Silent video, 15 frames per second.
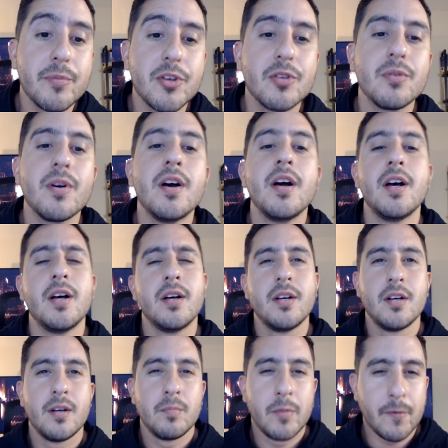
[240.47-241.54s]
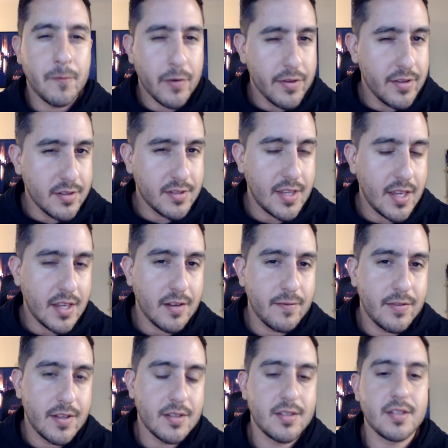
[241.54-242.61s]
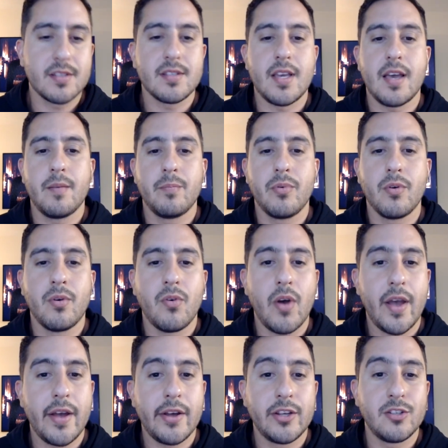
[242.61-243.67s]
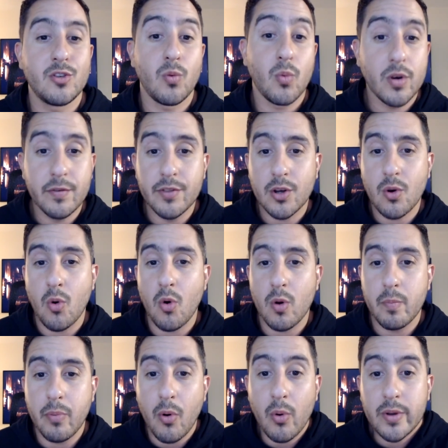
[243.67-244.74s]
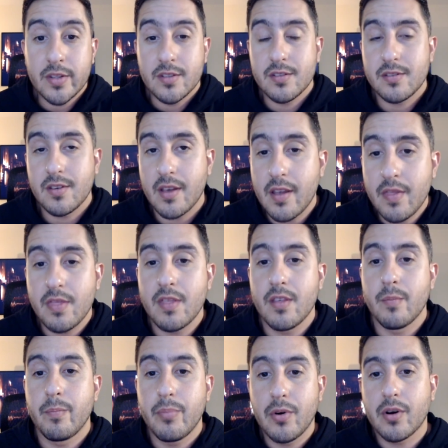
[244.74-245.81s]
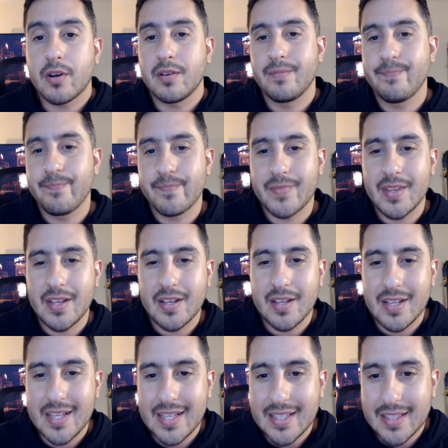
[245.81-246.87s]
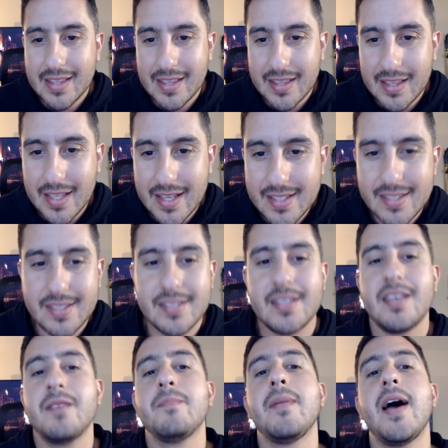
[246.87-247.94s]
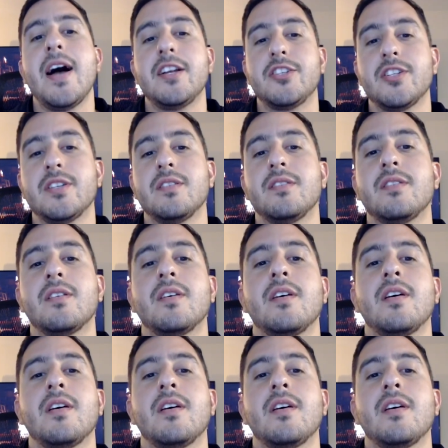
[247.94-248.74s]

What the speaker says: you. But for the sake of this example and one of the core points in the book, let's imagine